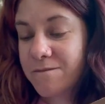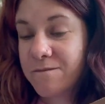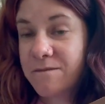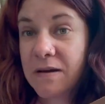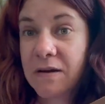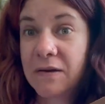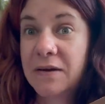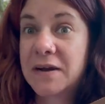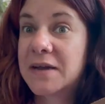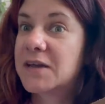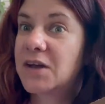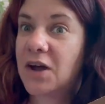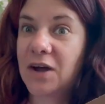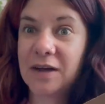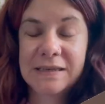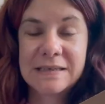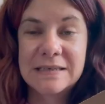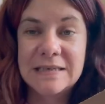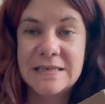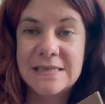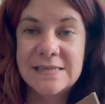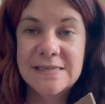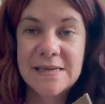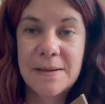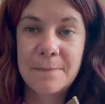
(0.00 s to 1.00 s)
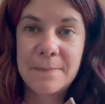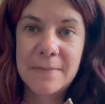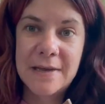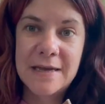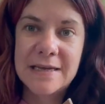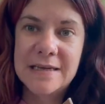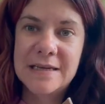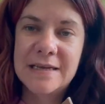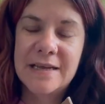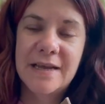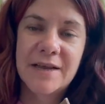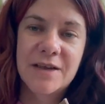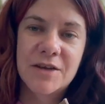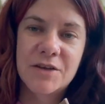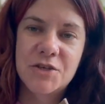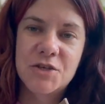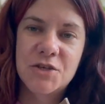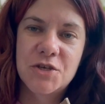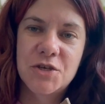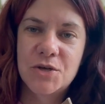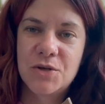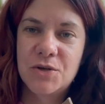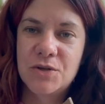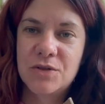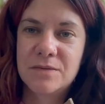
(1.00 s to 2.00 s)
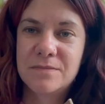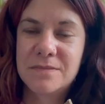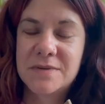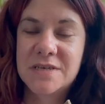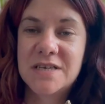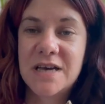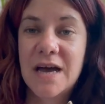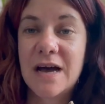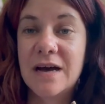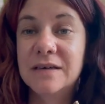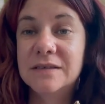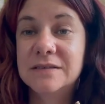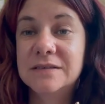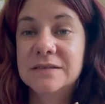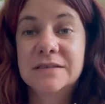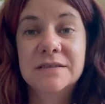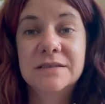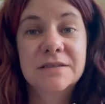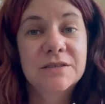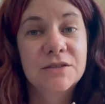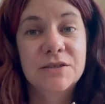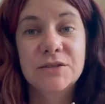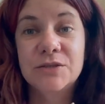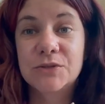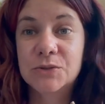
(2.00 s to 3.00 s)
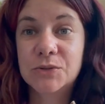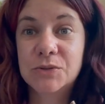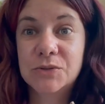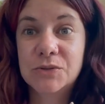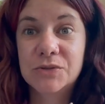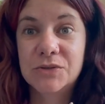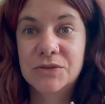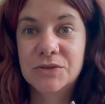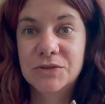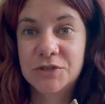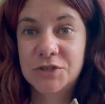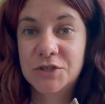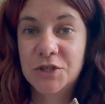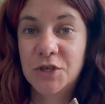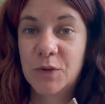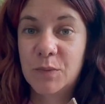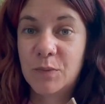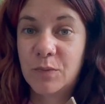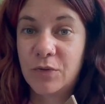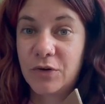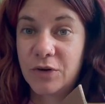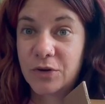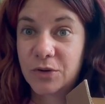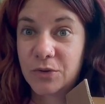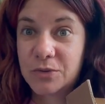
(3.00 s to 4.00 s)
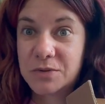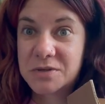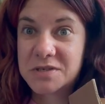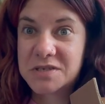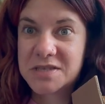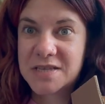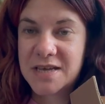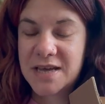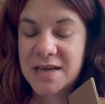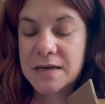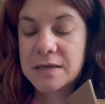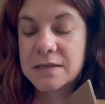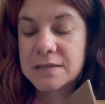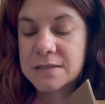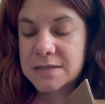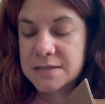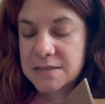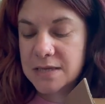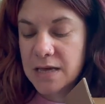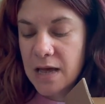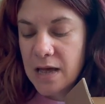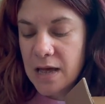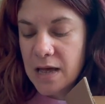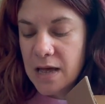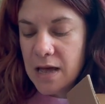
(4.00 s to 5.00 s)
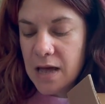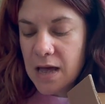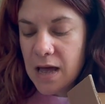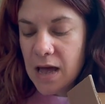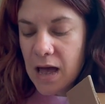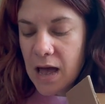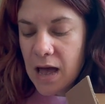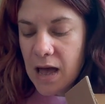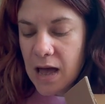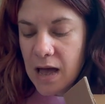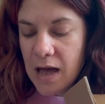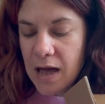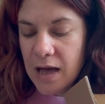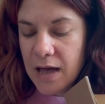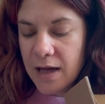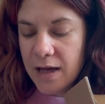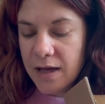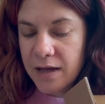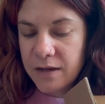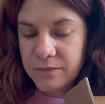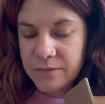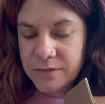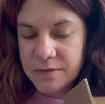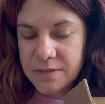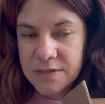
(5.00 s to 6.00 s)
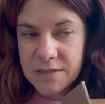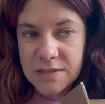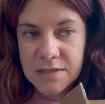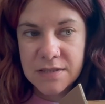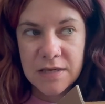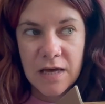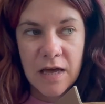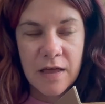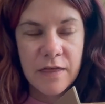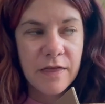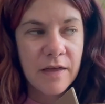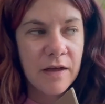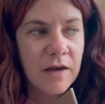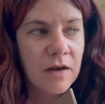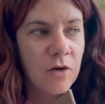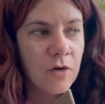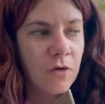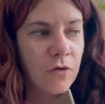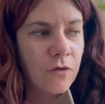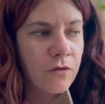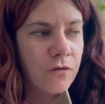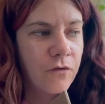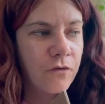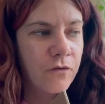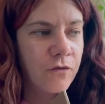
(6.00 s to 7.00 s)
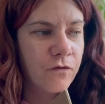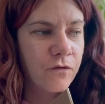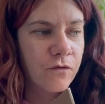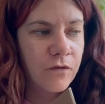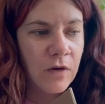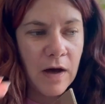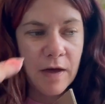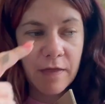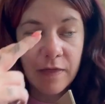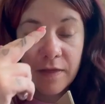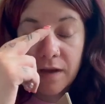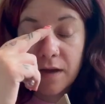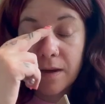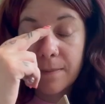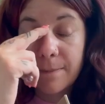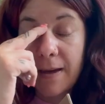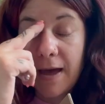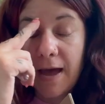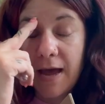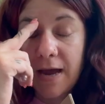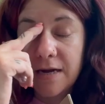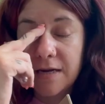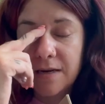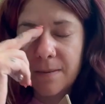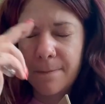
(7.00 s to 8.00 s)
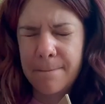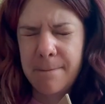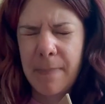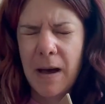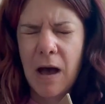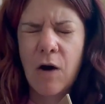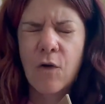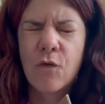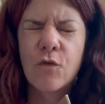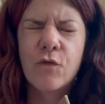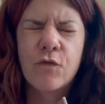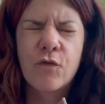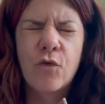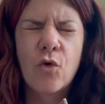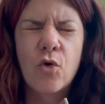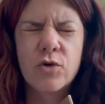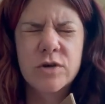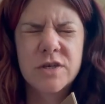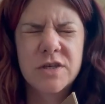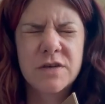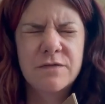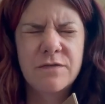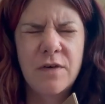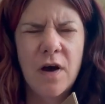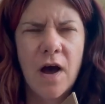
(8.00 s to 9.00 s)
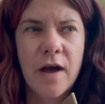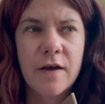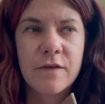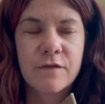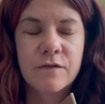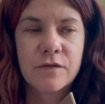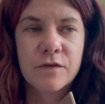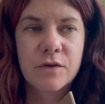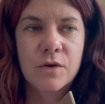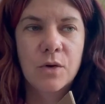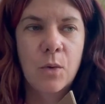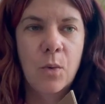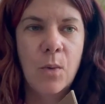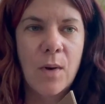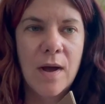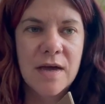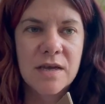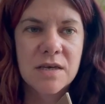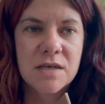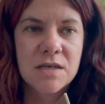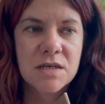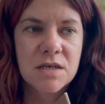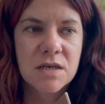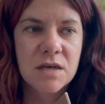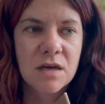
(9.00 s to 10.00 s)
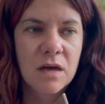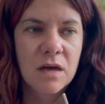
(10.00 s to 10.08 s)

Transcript: very kindly sent me a link to the Mattel store to pre-order this. It was, I think I paid about 45 quid